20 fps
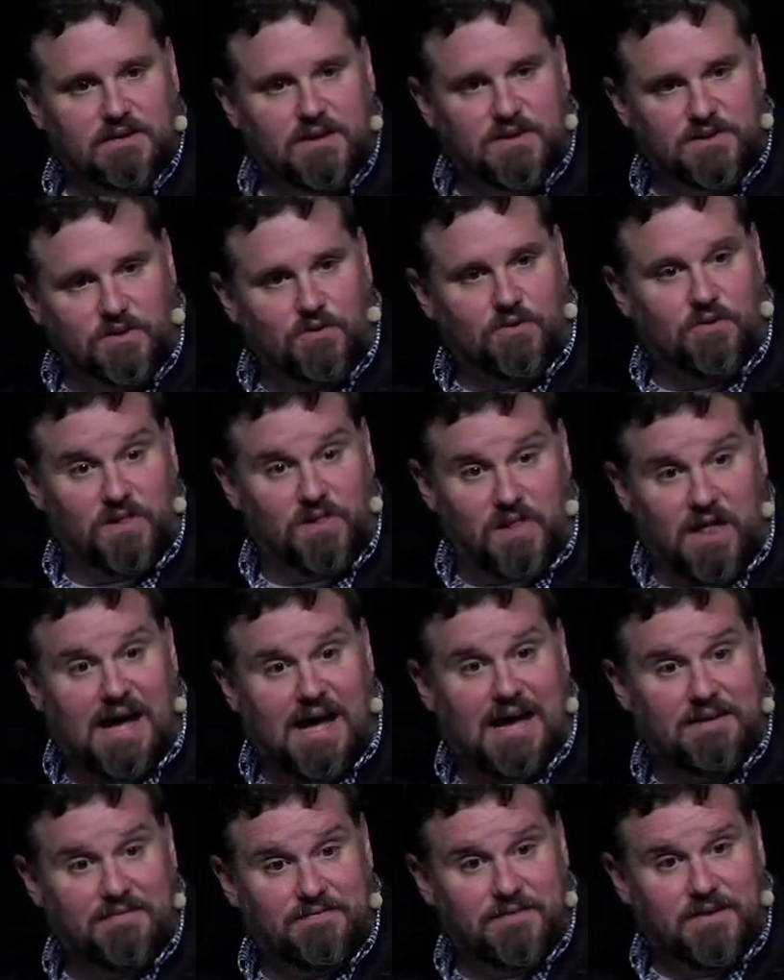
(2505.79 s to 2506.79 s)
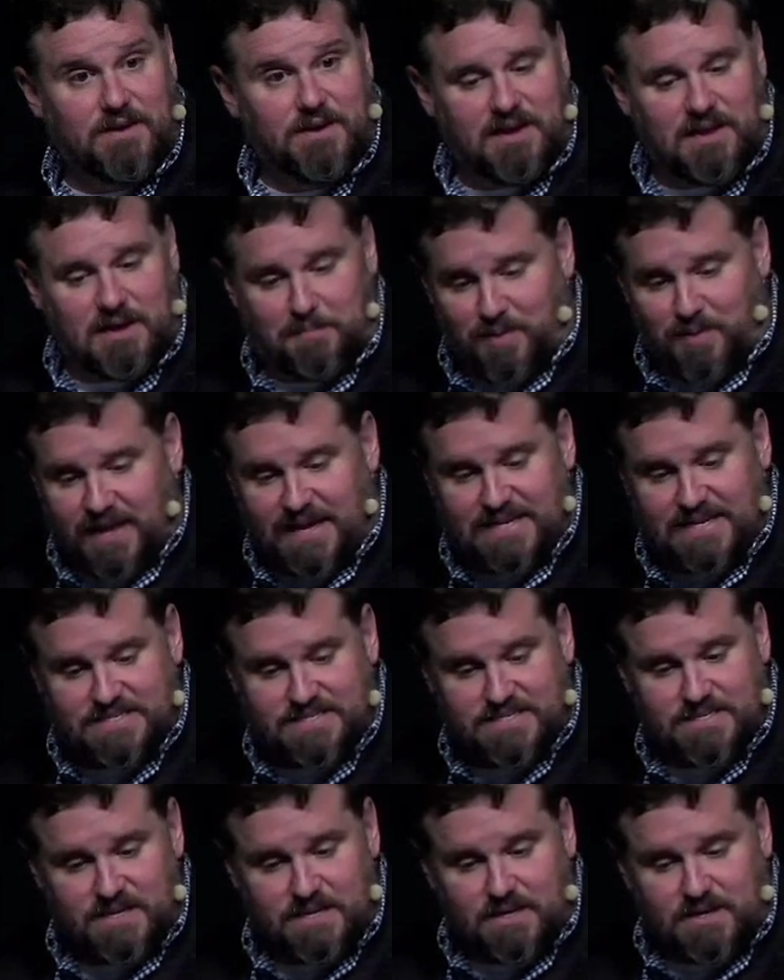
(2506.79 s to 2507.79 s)
eternal life and a
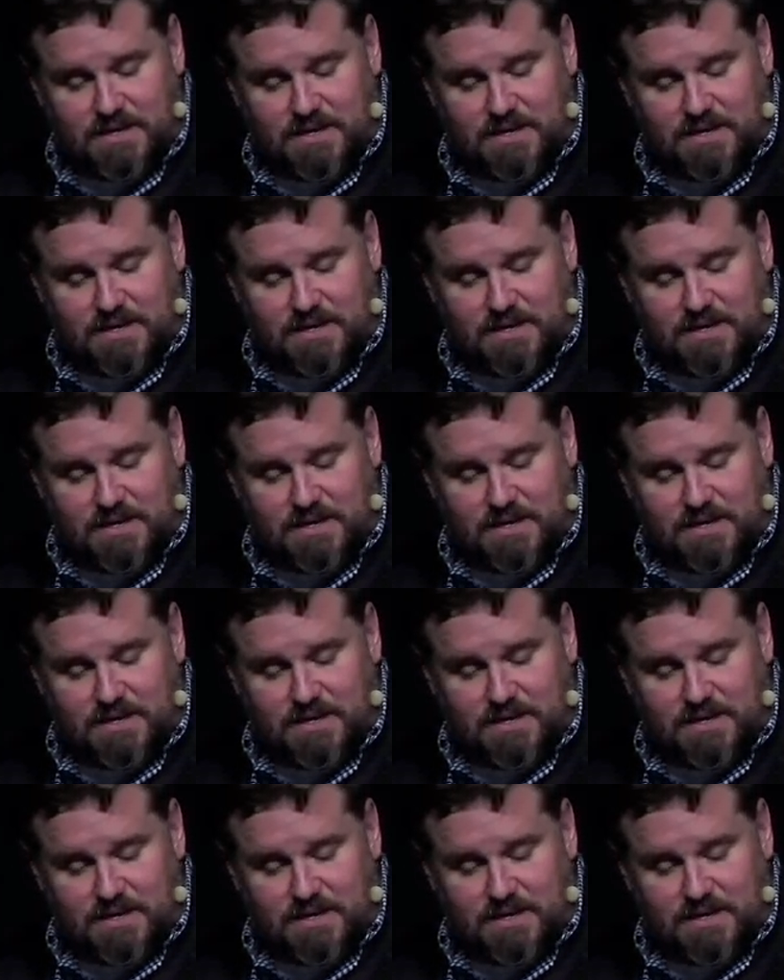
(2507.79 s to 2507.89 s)
place,